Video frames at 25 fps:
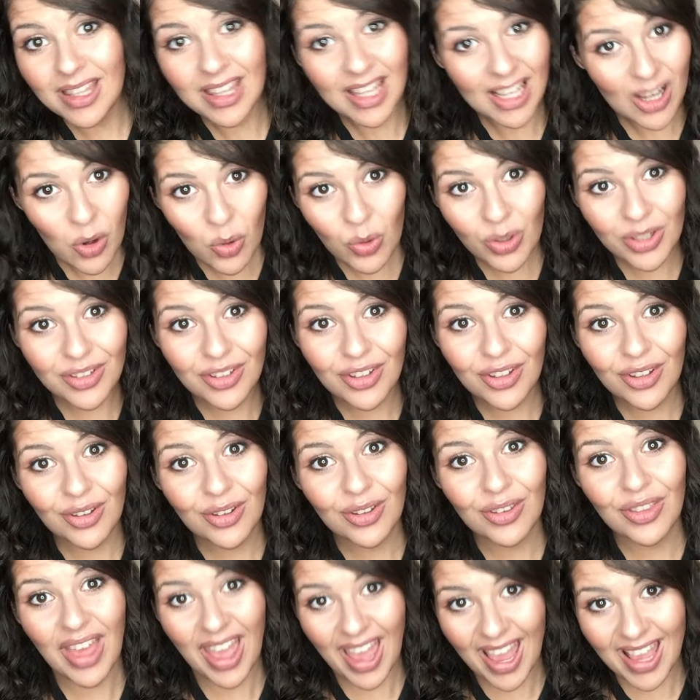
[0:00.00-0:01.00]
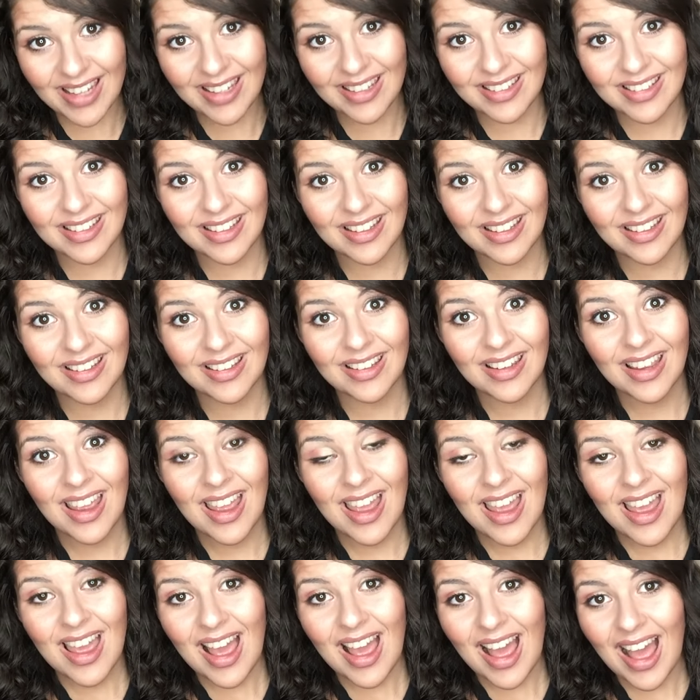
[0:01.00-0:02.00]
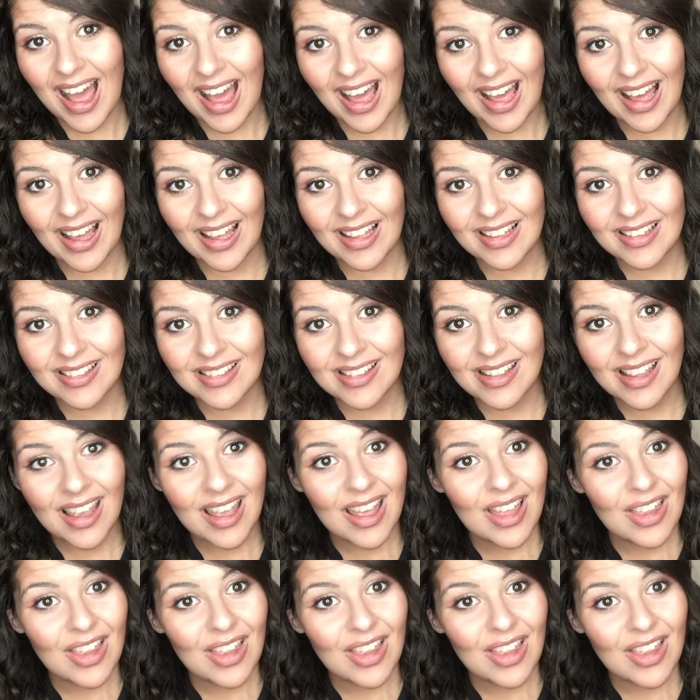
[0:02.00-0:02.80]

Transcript: They go and do the editing and